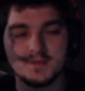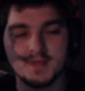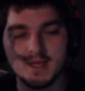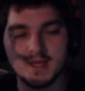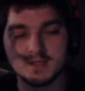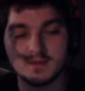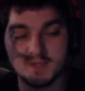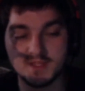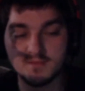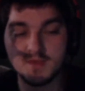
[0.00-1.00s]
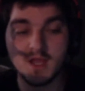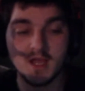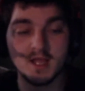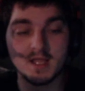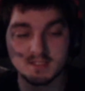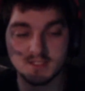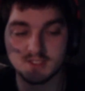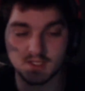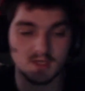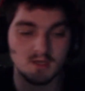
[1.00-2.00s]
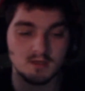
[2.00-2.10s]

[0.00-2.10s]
and compete them against each other.